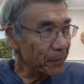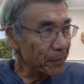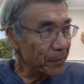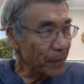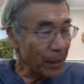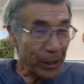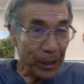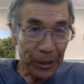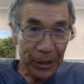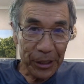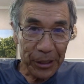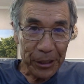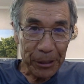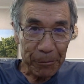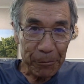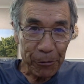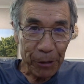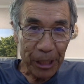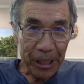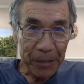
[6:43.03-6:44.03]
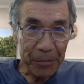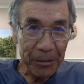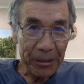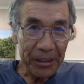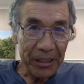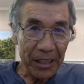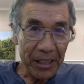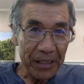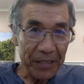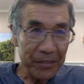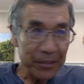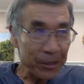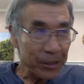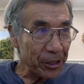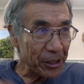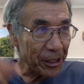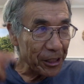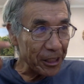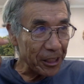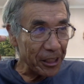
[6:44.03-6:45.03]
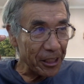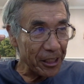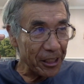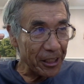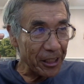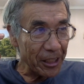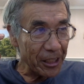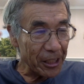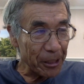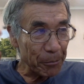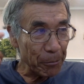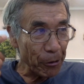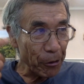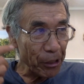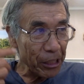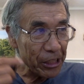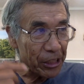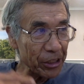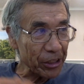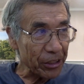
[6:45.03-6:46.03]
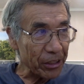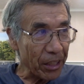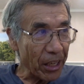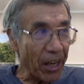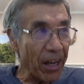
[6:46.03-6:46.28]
I got a surprise, but I had this inspiration.